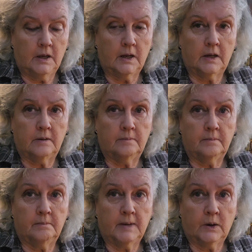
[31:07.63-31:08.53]
And
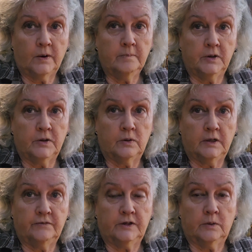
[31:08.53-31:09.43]
my grandmother
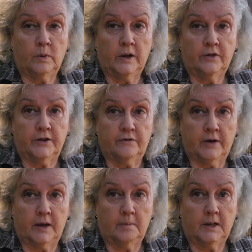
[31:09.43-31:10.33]
lived in a wealthy
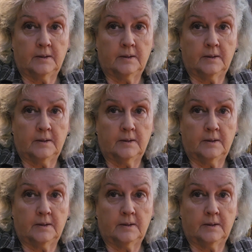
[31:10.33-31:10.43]
family.